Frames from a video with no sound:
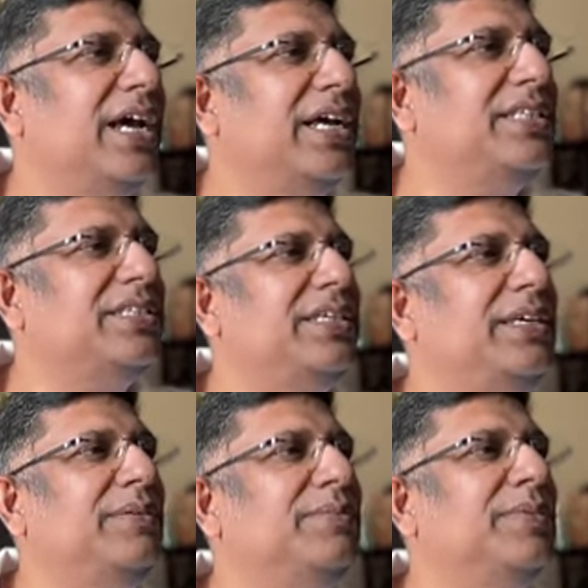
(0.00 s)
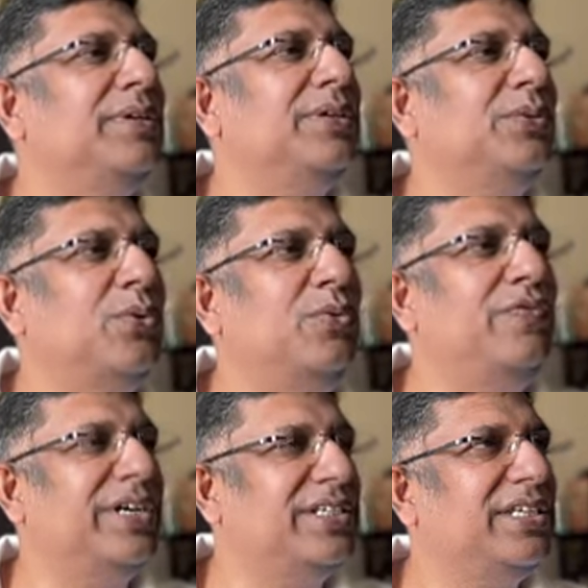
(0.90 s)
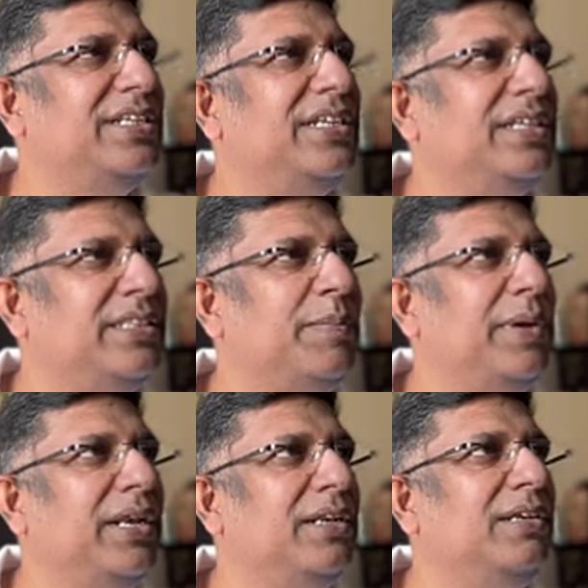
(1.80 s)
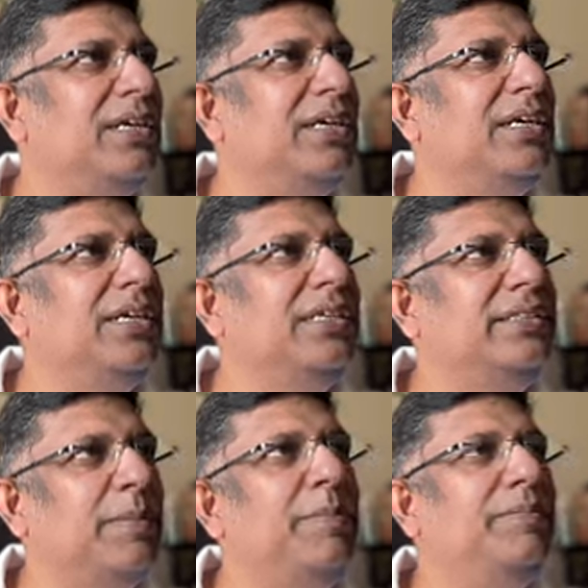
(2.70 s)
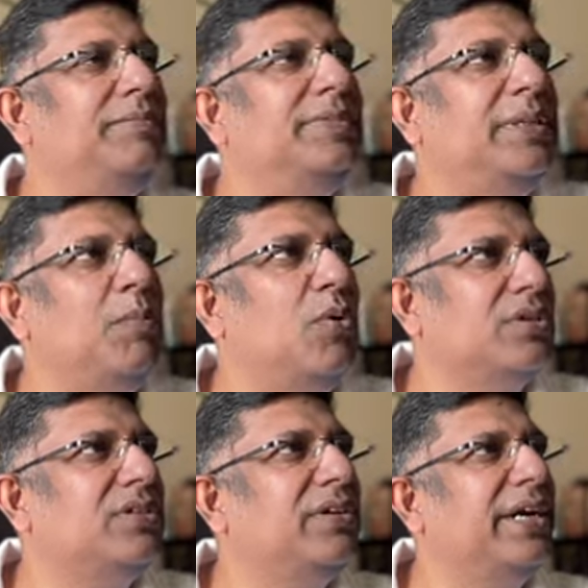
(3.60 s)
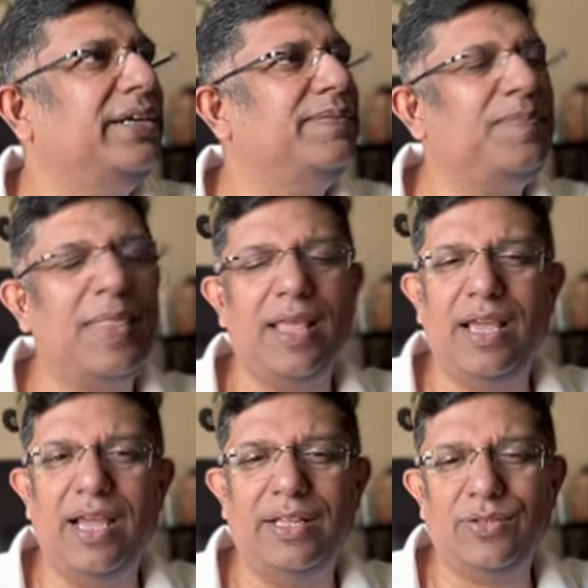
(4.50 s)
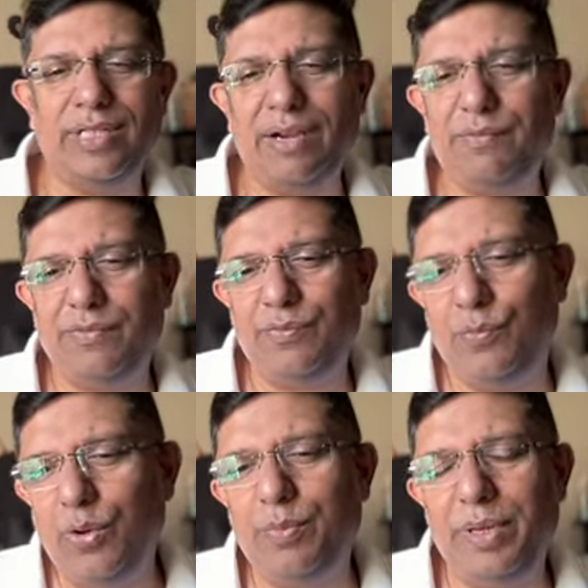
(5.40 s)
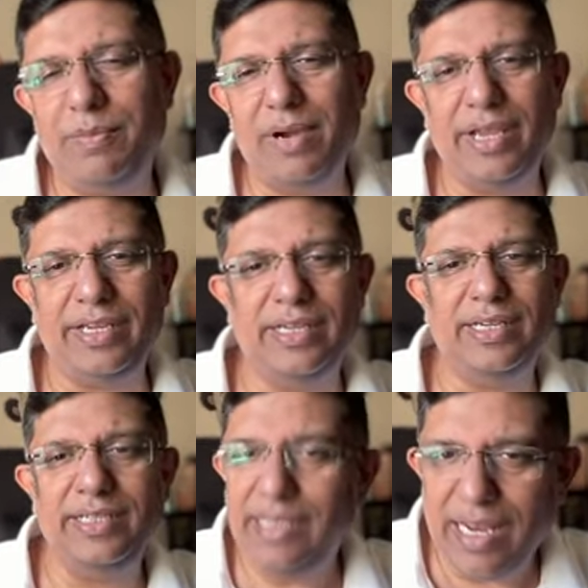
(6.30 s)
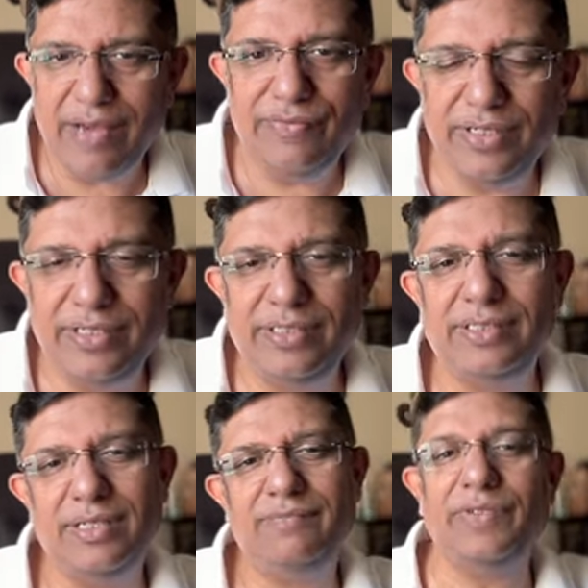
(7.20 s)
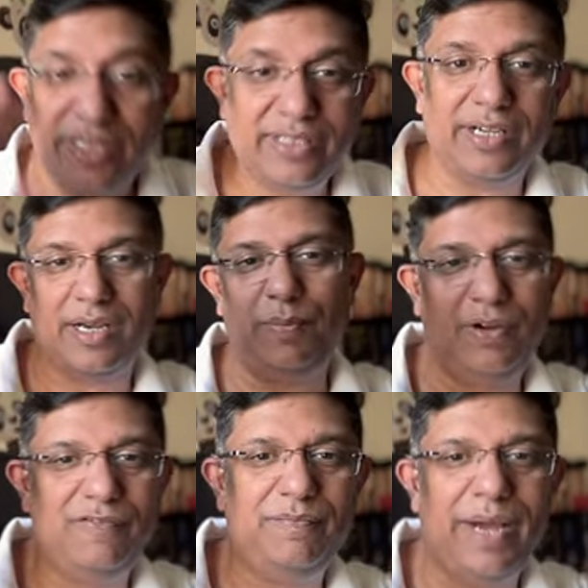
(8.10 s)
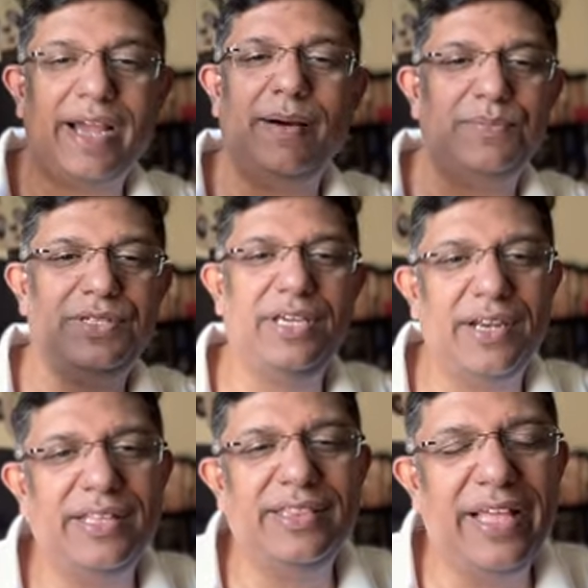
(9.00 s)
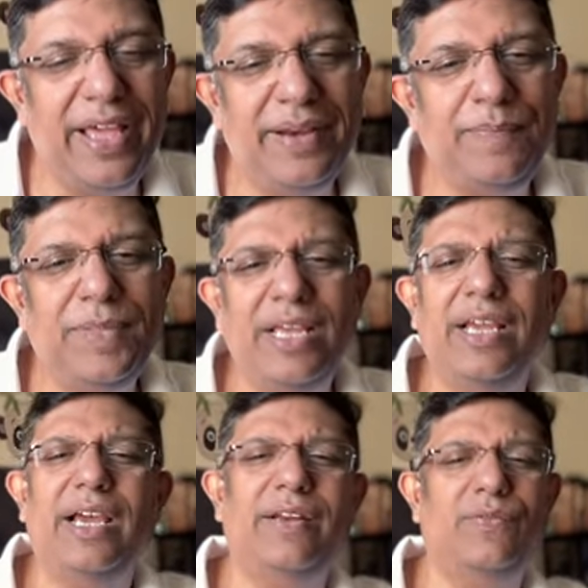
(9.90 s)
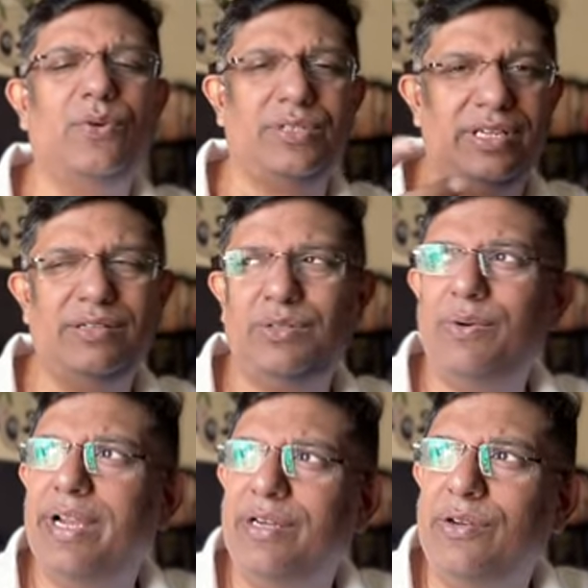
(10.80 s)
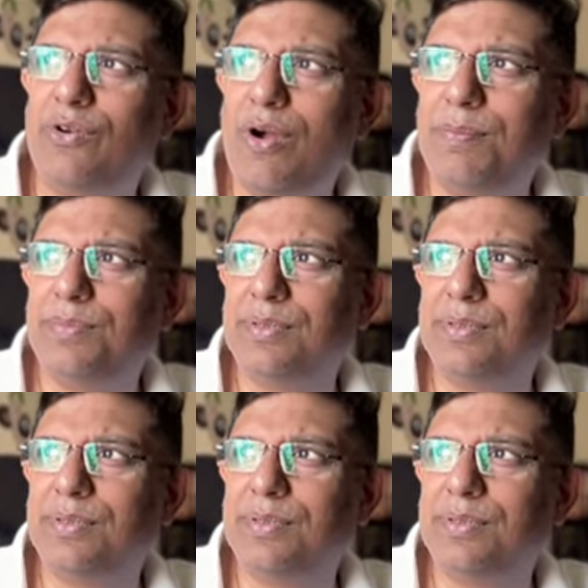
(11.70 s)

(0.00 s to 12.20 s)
and see who fits in the bill the most, right? And so that would be my 11 with a couple of backups here and there. And of course, do I drop